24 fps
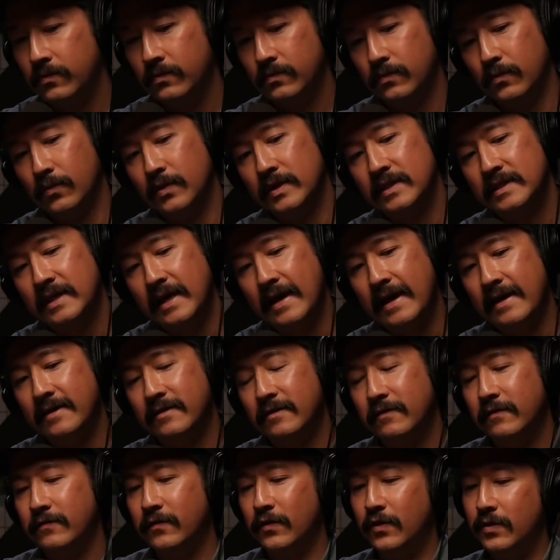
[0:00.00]
Once I had
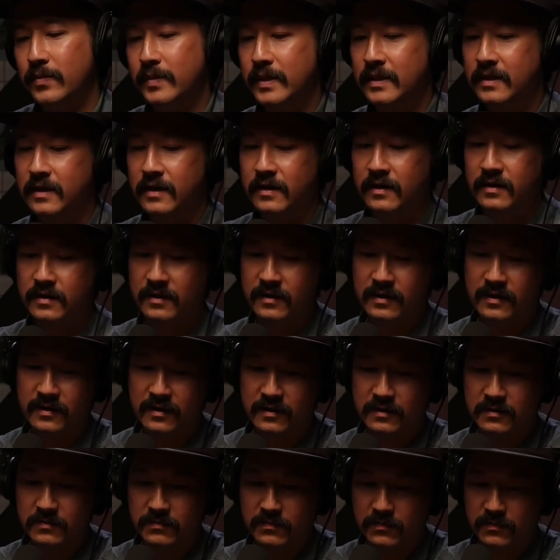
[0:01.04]
the formula,
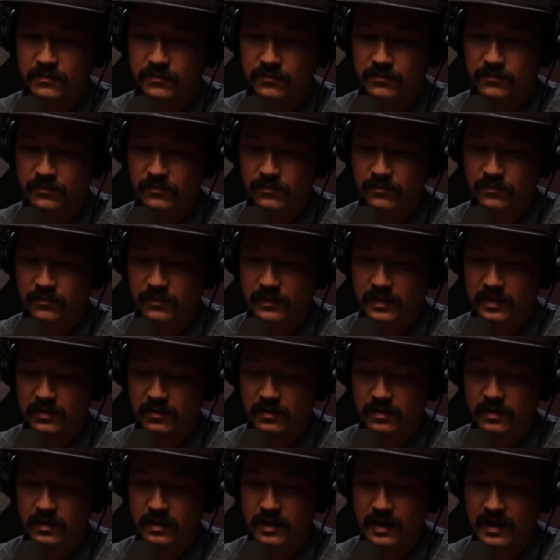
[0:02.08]
um,
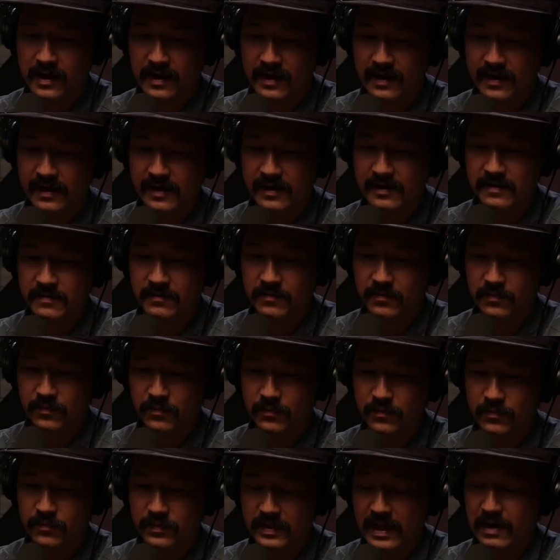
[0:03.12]
I
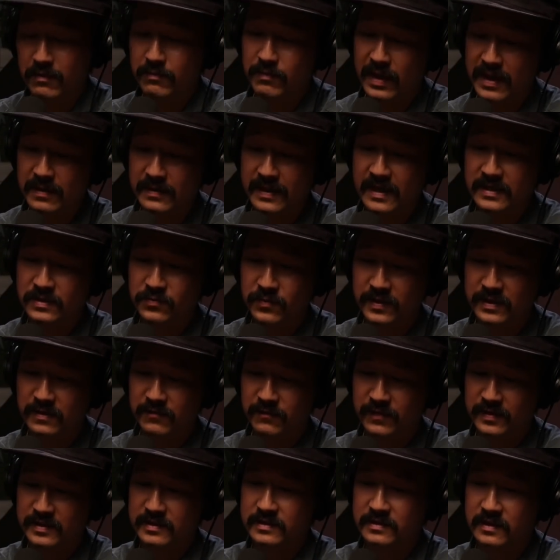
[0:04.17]
that, that that's when the
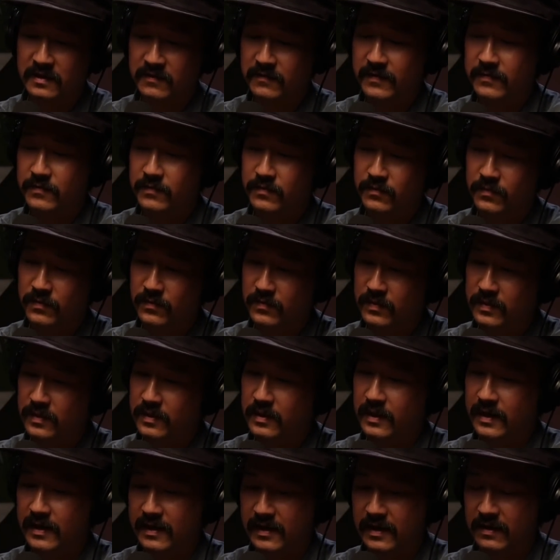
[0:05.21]
fun stuff,
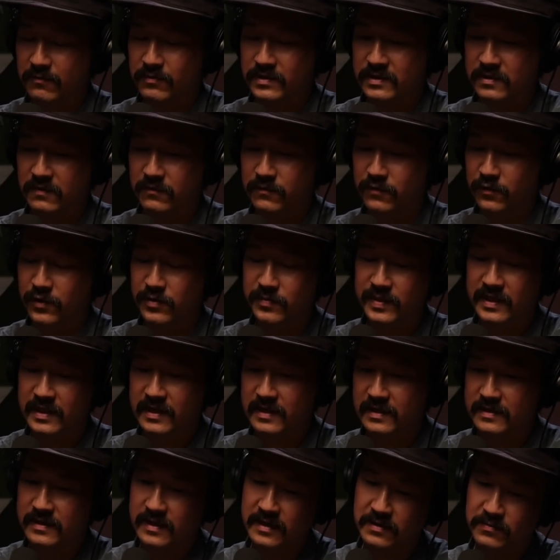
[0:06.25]
like it was the
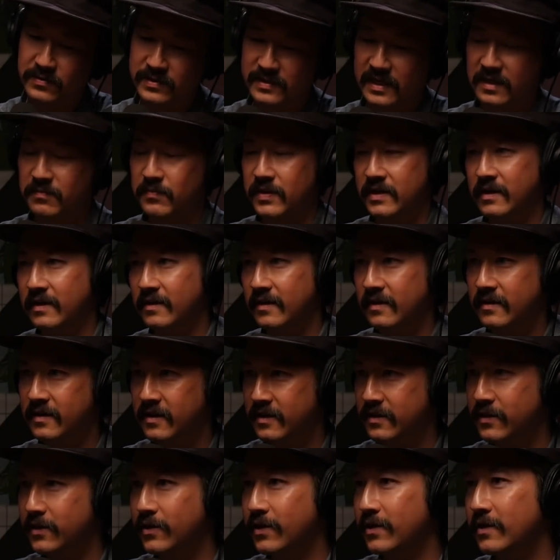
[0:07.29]
formula, and then it was like picking the
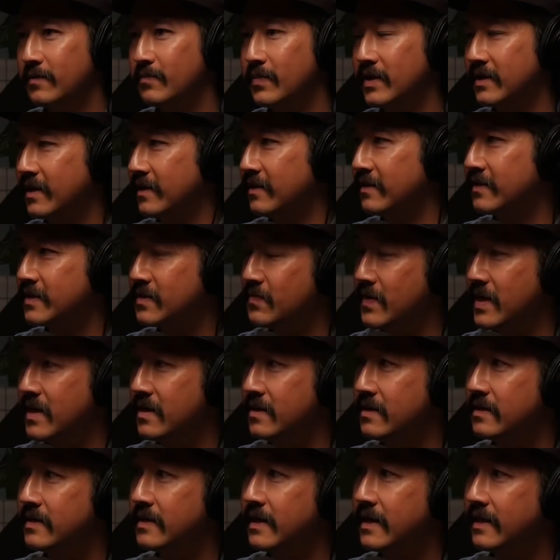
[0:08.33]
color and picking the
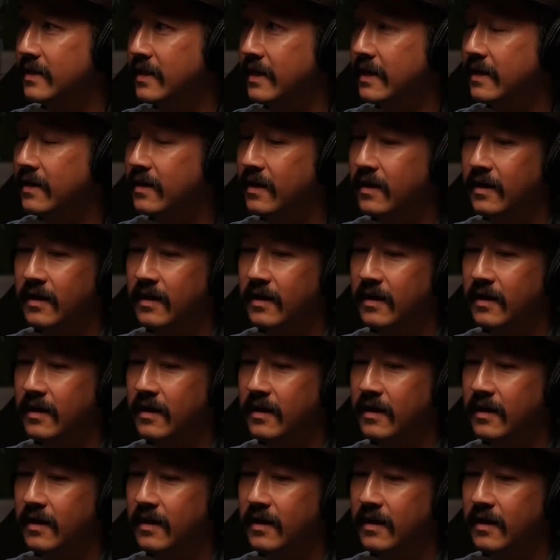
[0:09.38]
smell, and then like.